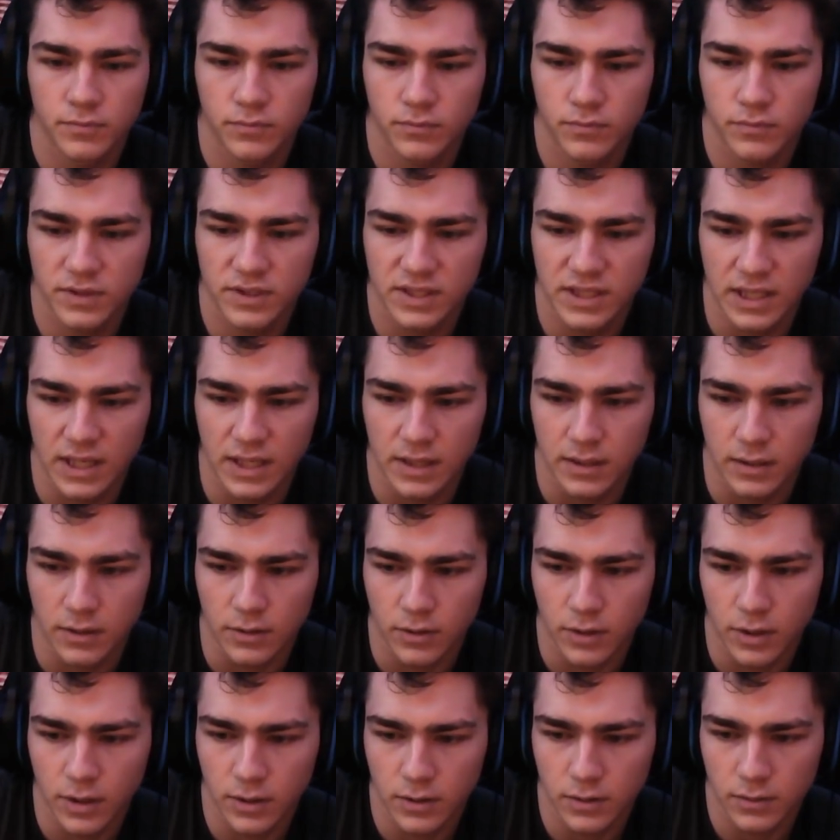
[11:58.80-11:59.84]
That's the ending,
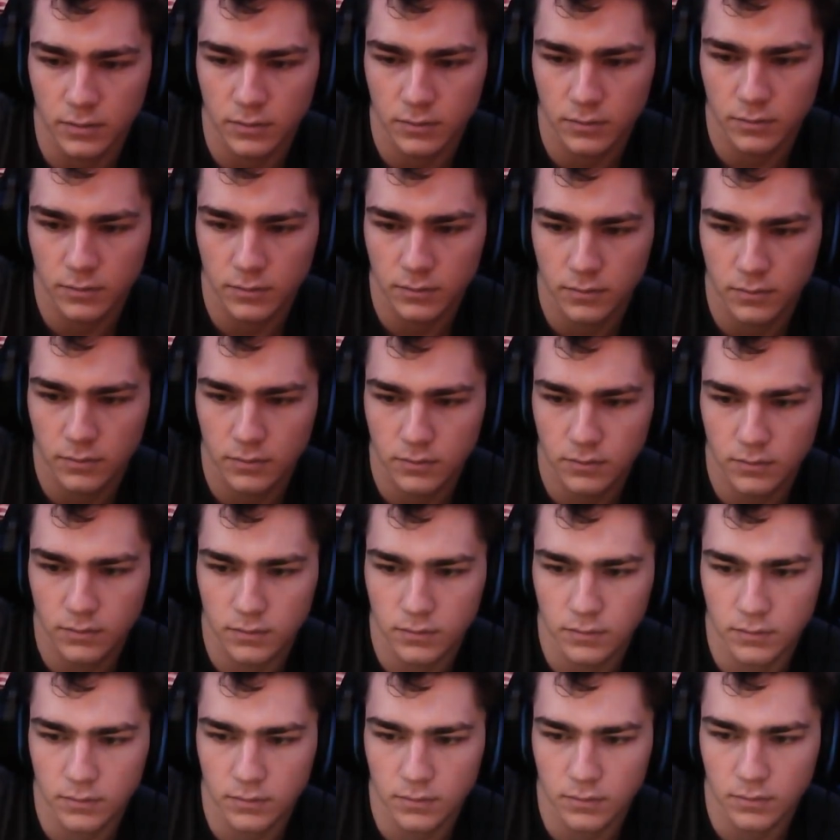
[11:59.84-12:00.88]
right?
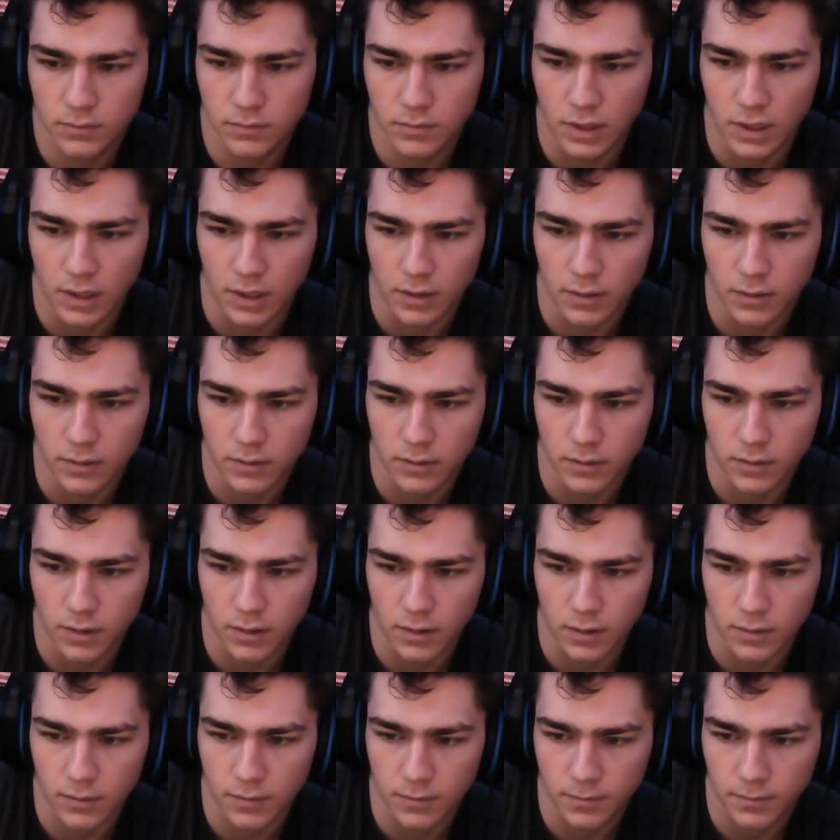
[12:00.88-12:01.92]
Yeah, okay.
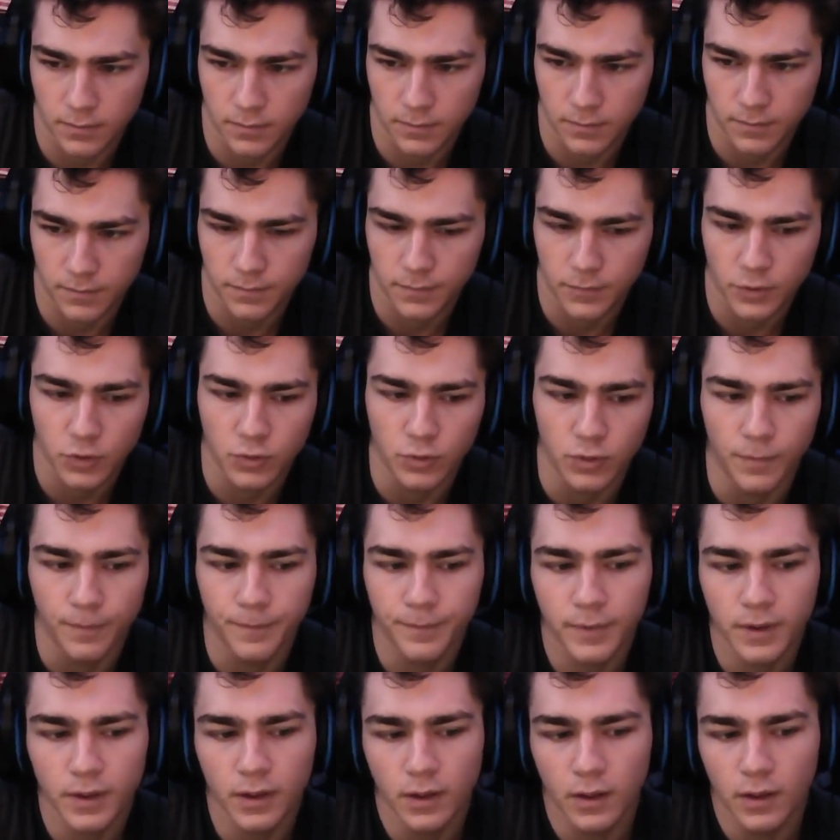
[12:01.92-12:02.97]
Cool.
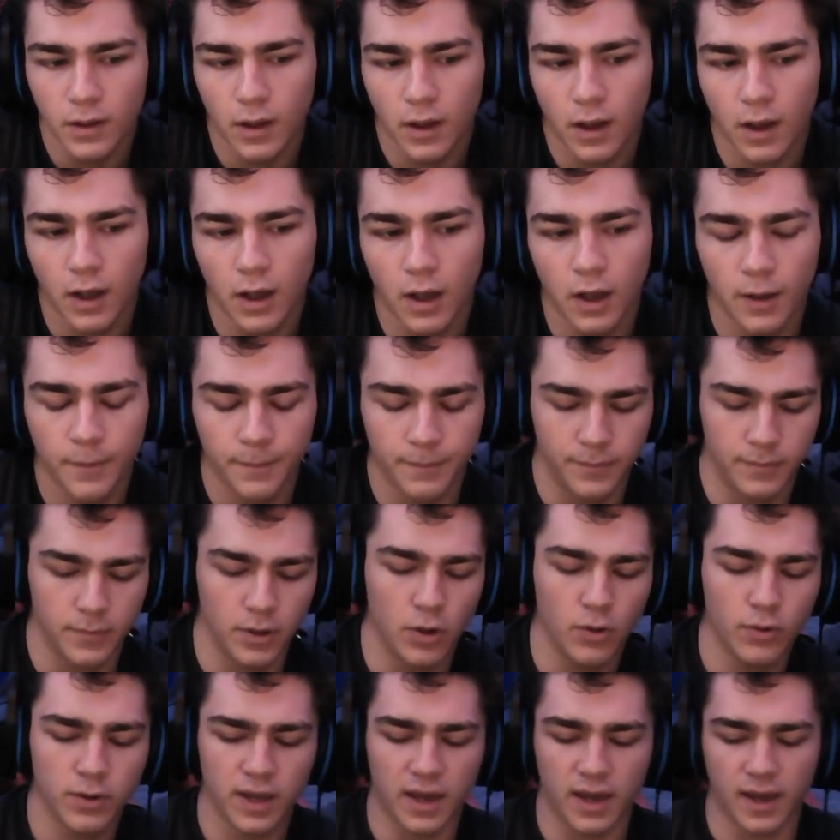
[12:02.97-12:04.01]

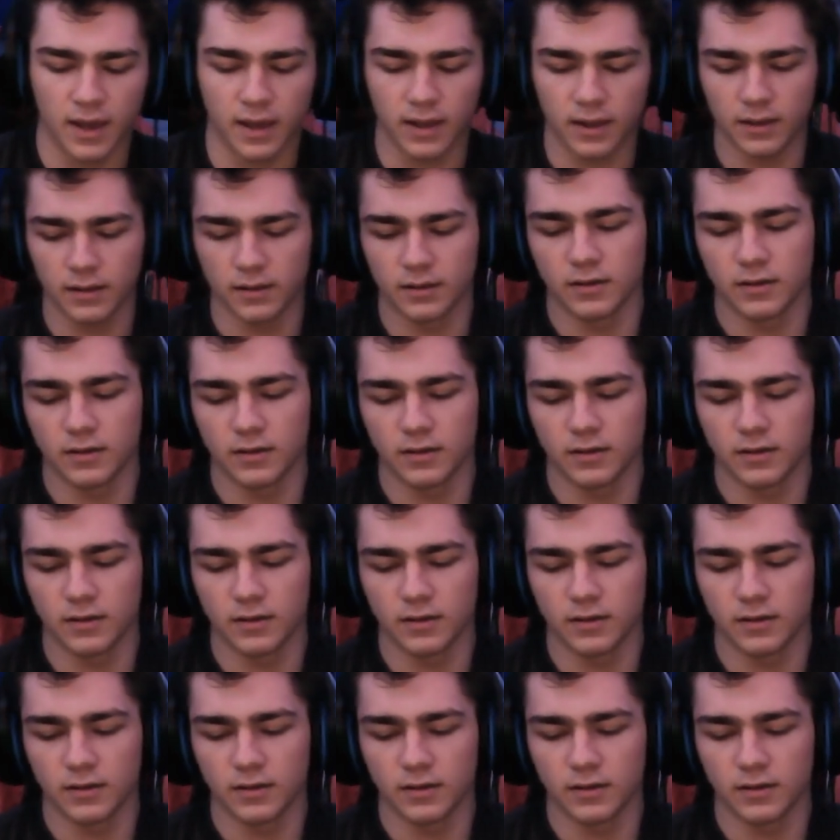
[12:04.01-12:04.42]
Okay.